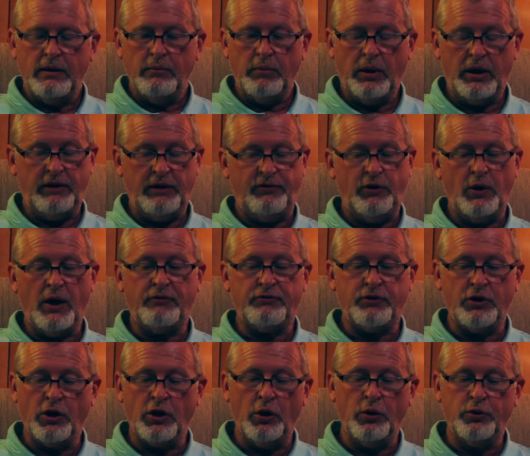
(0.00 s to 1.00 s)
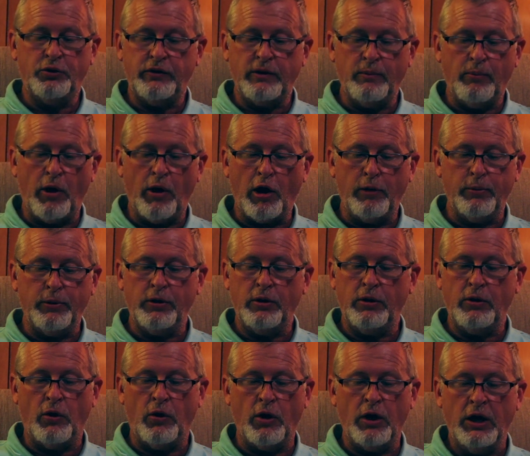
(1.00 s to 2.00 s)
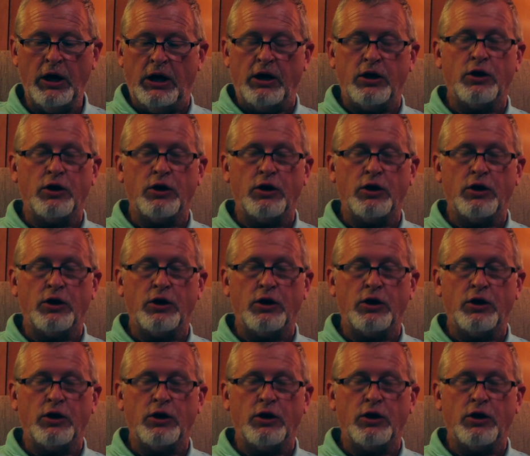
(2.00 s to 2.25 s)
But if you have to go to the barber or